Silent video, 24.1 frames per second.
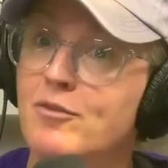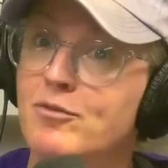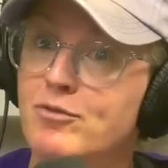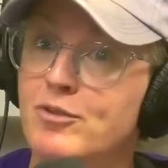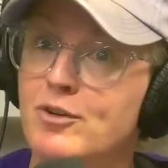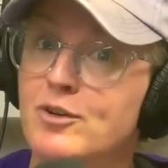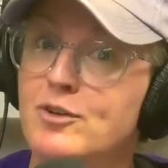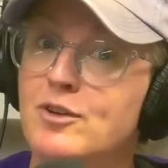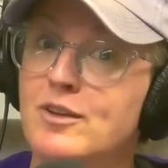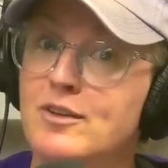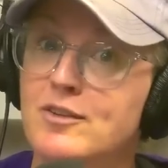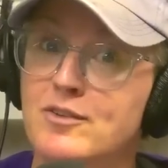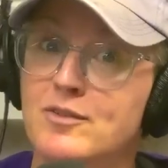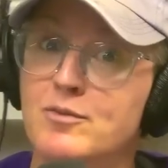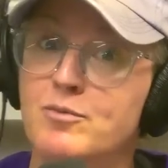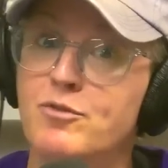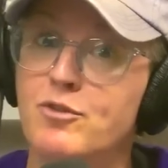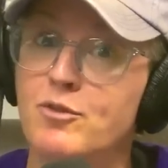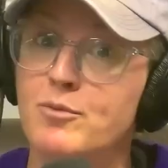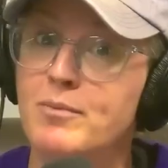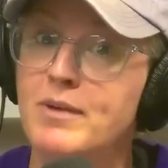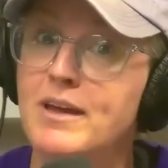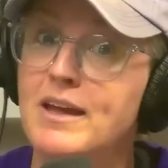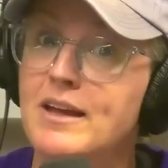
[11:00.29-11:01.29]
for it's
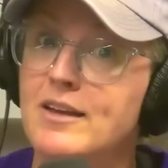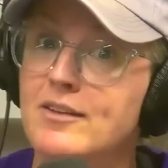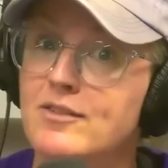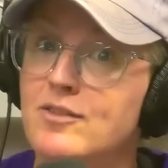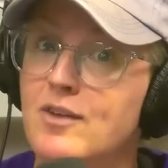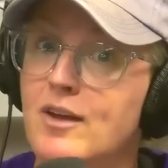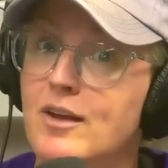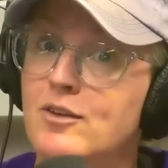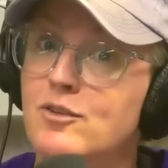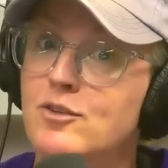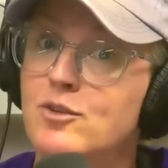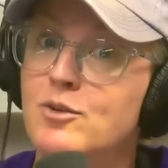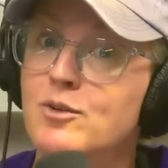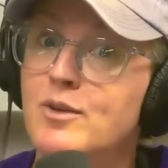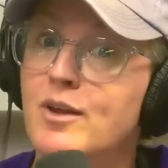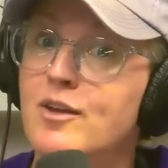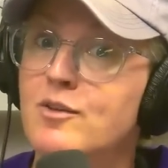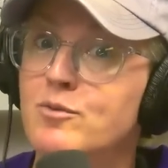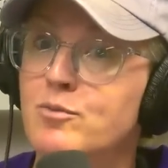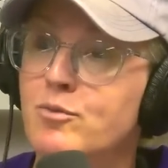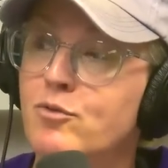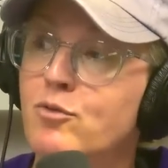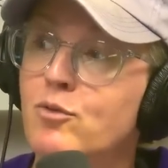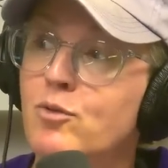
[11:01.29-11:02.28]
for me, it's like two
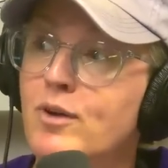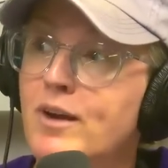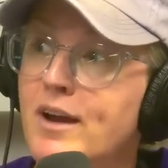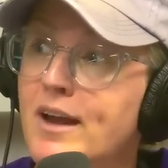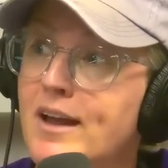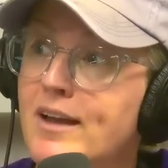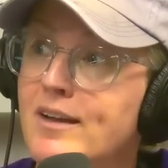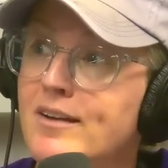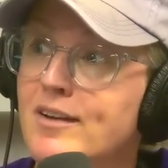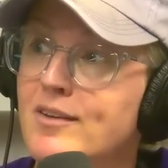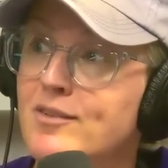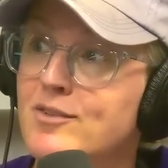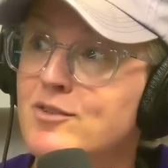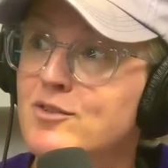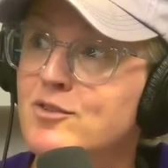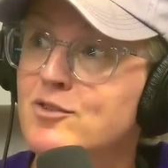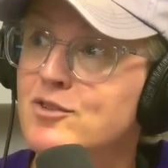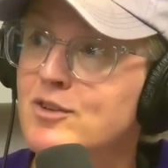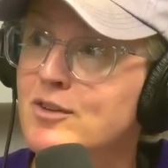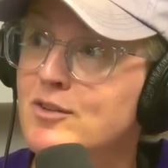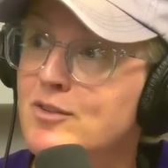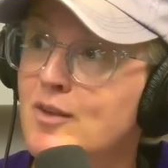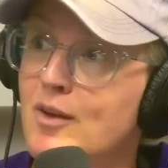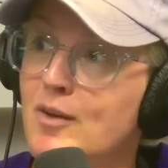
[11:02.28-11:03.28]
days beforehand as
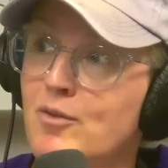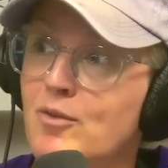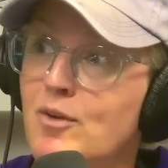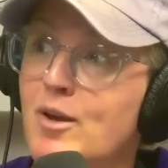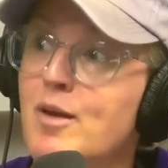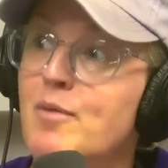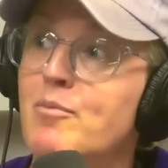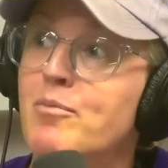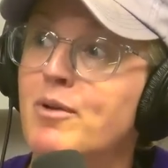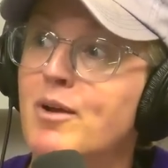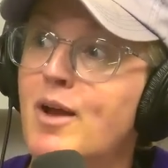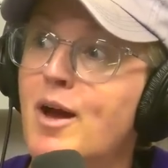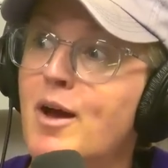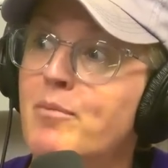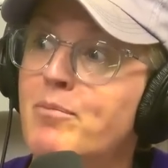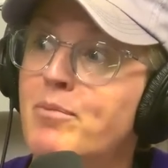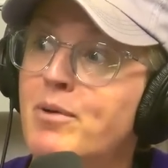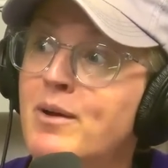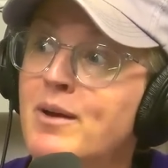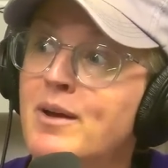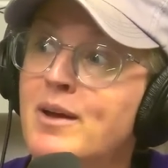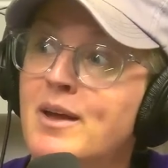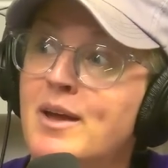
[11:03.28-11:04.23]
shit's like ramping up,